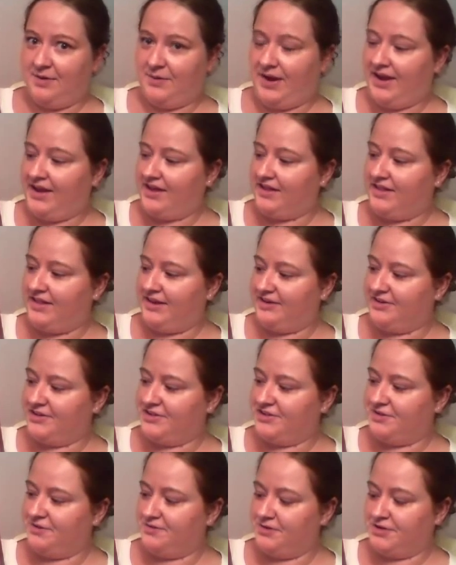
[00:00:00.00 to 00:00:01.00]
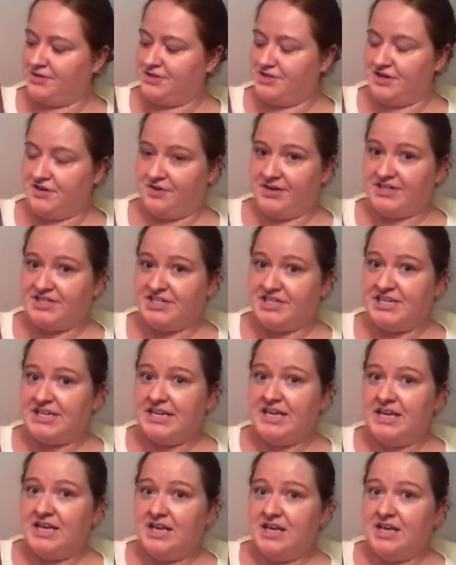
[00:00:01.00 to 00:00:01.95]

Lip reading: right? Claire is your first generation.